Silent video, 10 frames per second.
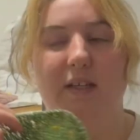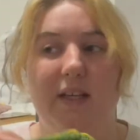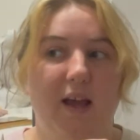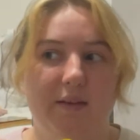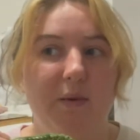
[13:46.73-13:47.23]

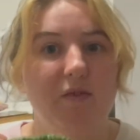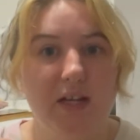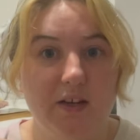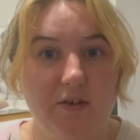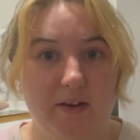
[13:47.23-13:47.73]
Yeah, it's been really
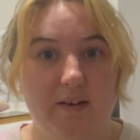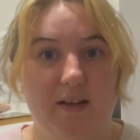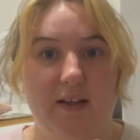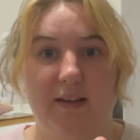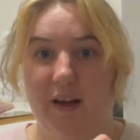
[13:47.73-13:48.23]
interesting
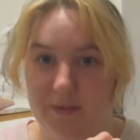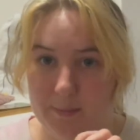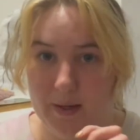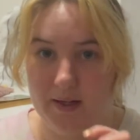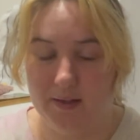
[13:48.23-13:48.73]
in that
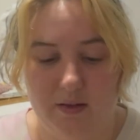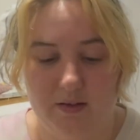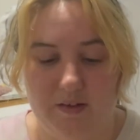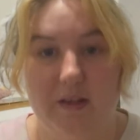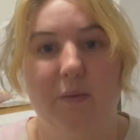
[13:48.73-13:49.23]
respect to
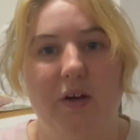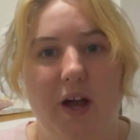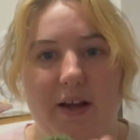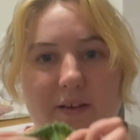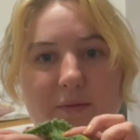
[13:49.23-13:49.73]
see what
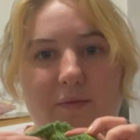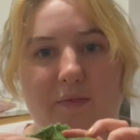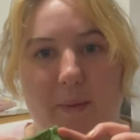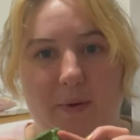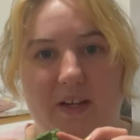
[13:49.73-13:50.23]
kind of
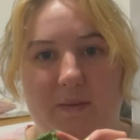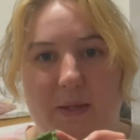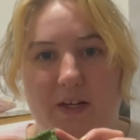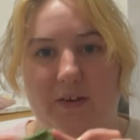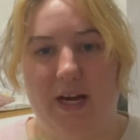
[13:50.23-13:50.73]
fabric is being
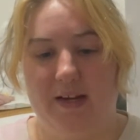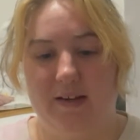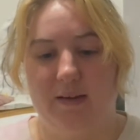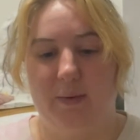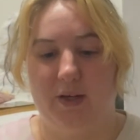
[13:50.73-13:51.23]

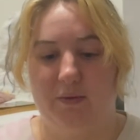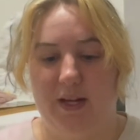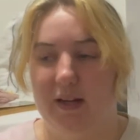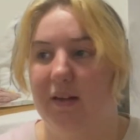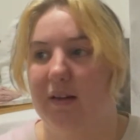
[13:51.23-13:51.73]
created when you knit.